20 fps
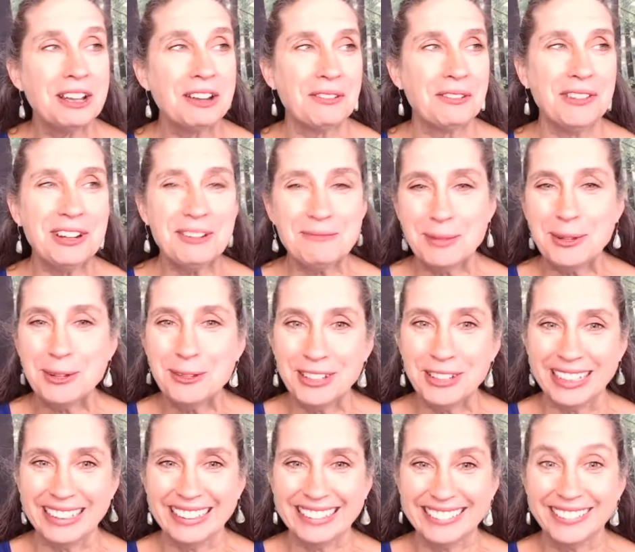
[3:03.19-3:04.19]
We're
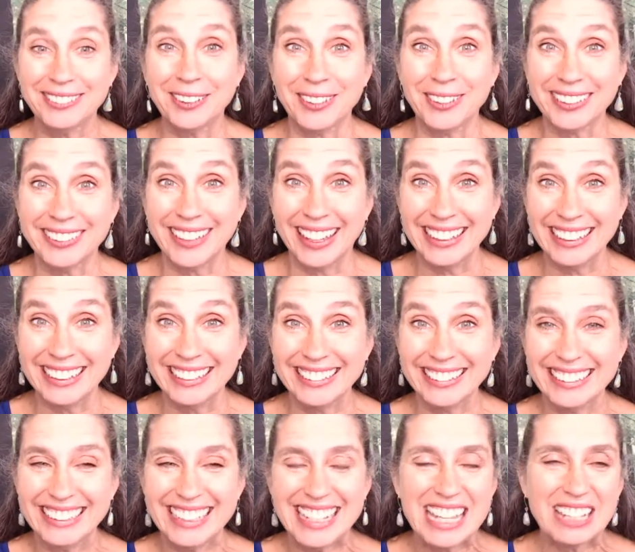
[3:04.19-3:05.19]
moving, so exciting.
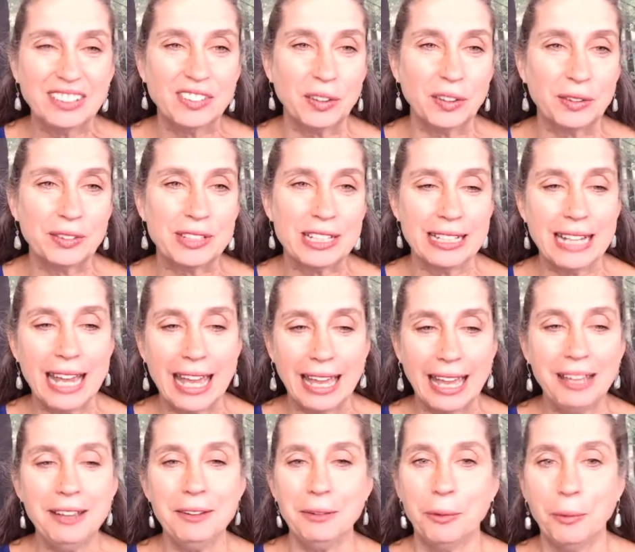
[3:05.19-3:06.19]
So
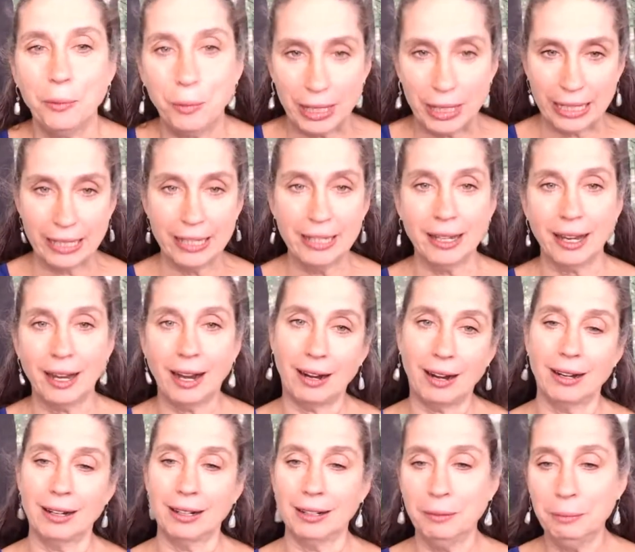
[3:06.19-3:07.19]
today we
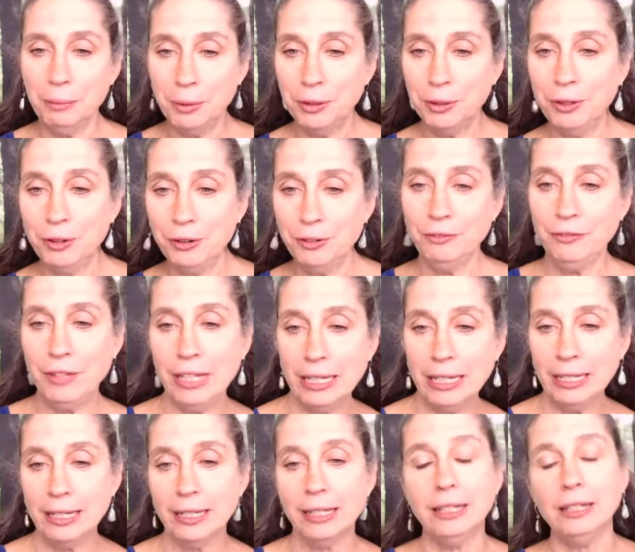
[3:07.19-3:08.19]
are
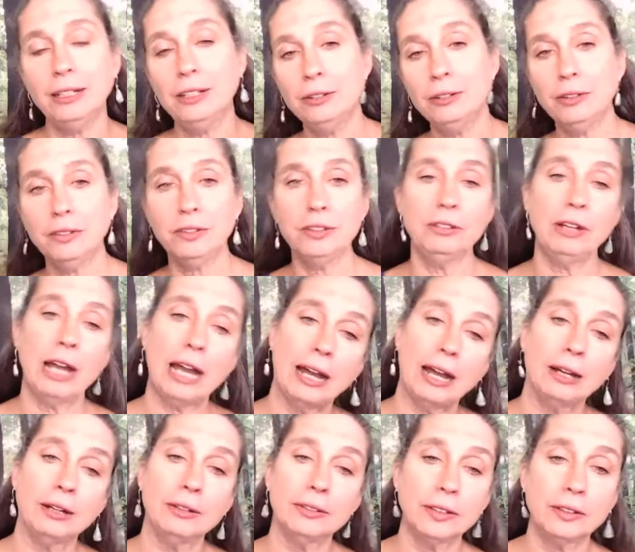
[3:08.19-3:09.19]
moving into his new
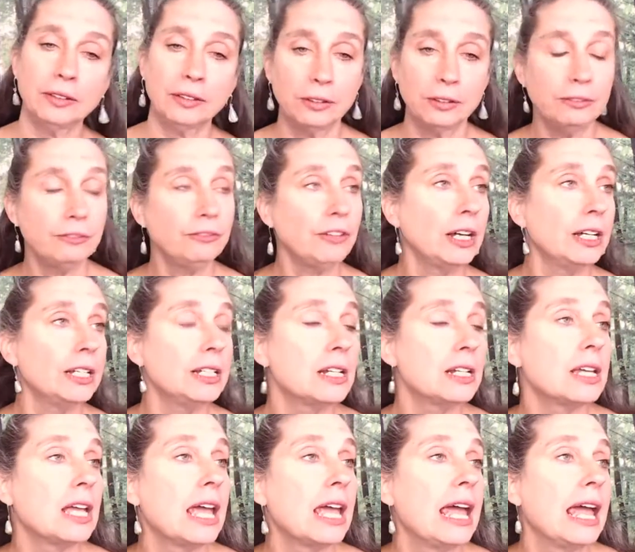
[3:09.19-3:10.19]
house. It's so fun.
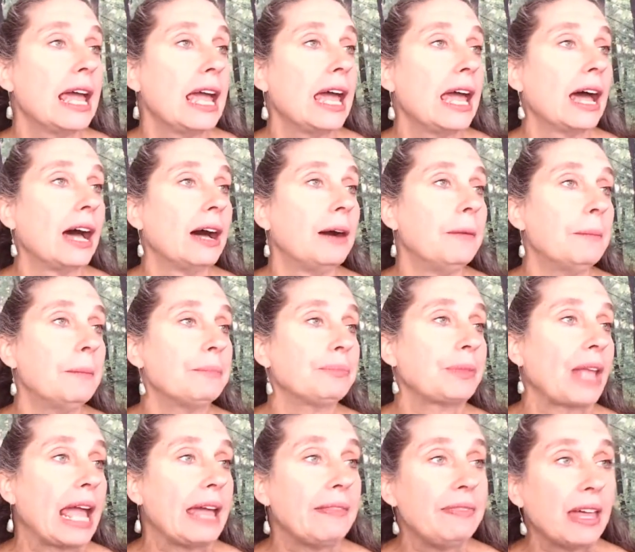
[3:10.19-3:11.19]
And
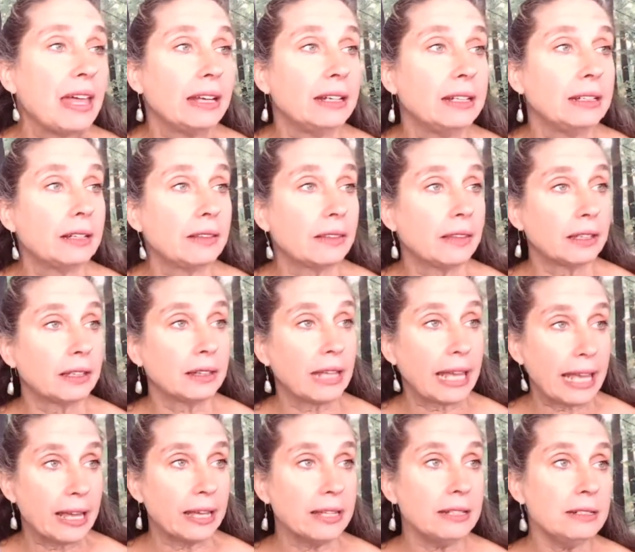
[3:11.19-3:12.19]
then the
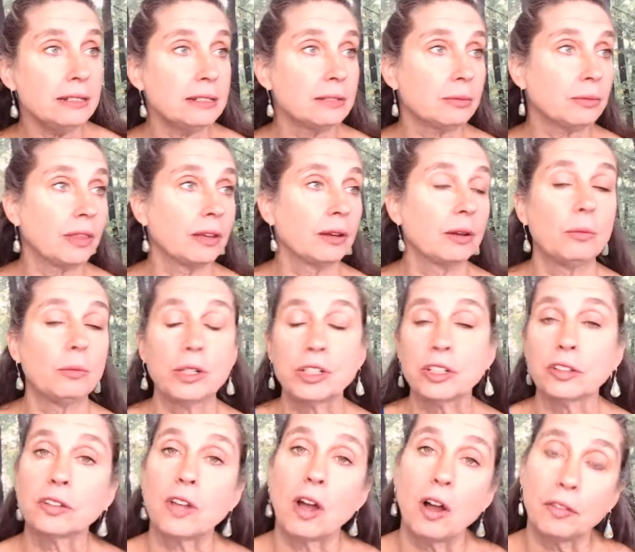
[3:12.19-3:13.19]
land, which
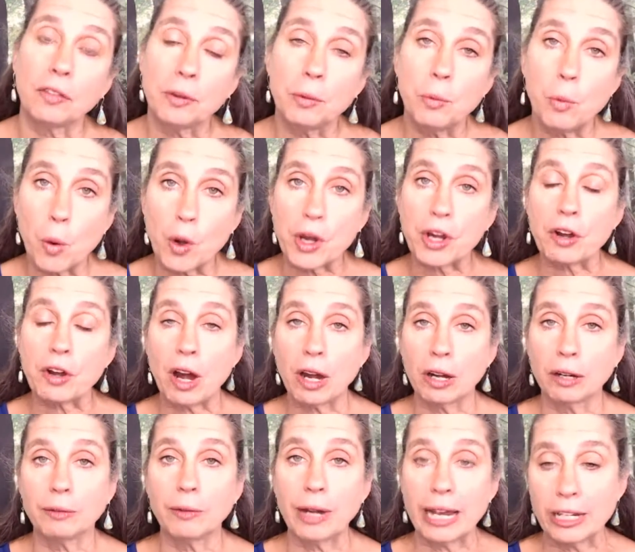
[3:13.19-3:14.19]
is called the Warrior
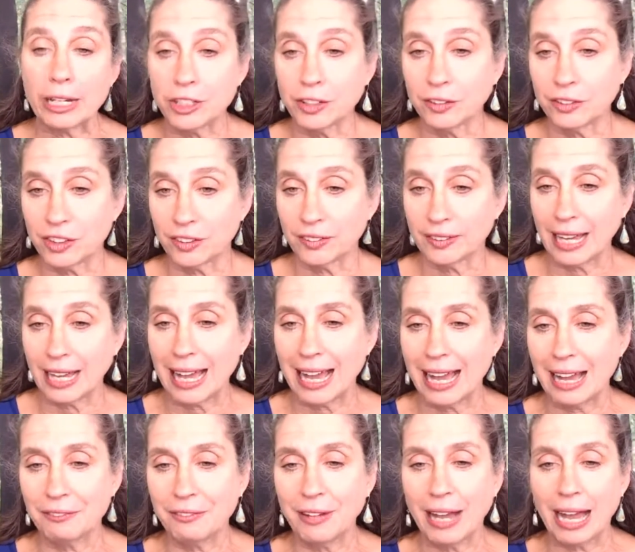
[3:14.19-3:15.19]
Heart Ranch, is just a
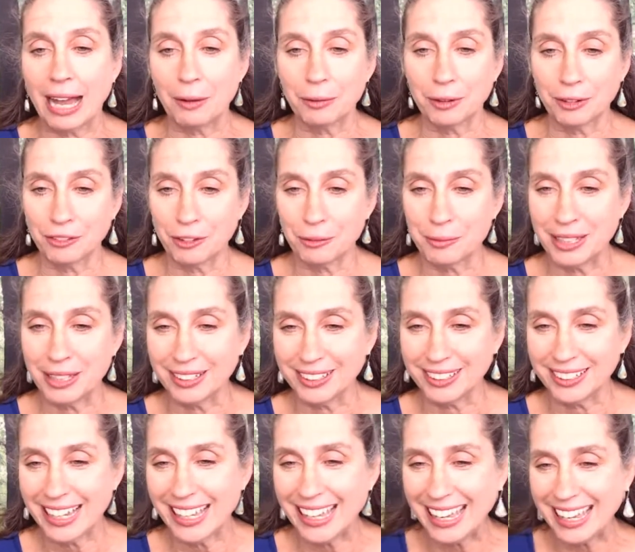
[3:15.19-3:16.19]
half hour from here.
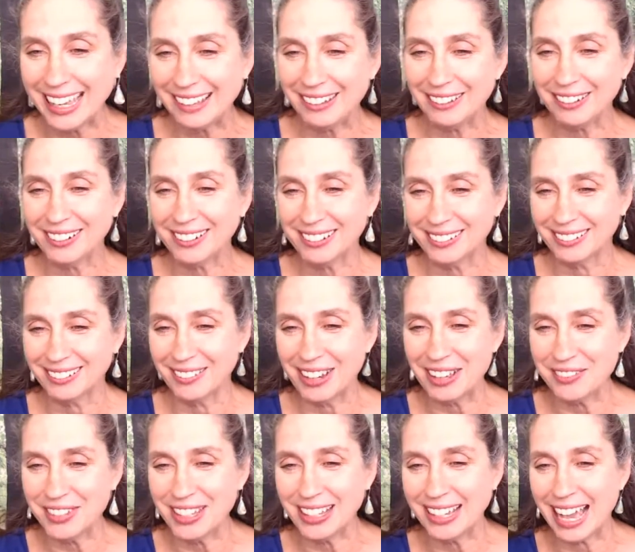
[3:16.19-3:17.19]
Hey,
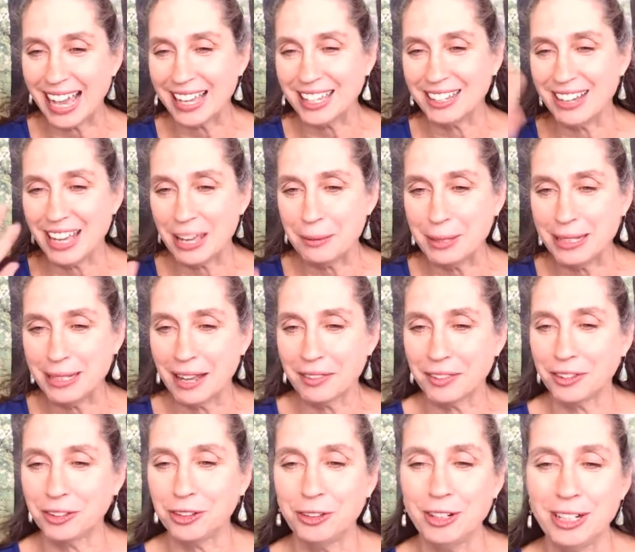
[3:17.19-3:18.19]
waving at you, Amy, down the
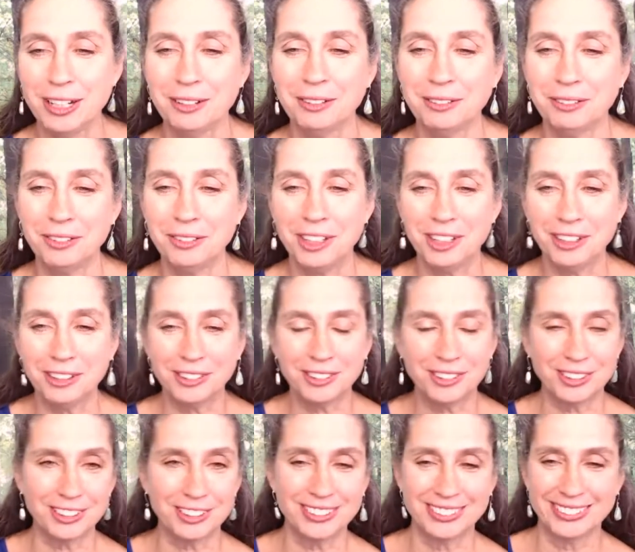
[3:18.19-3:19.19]
street in
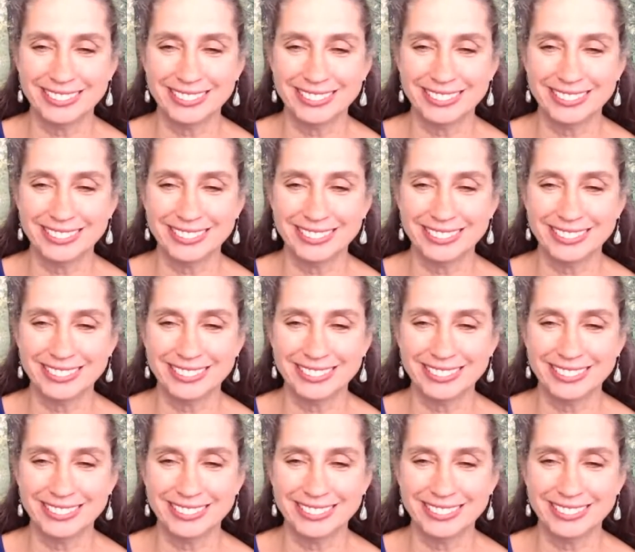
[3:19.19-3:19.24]
Ruidoso.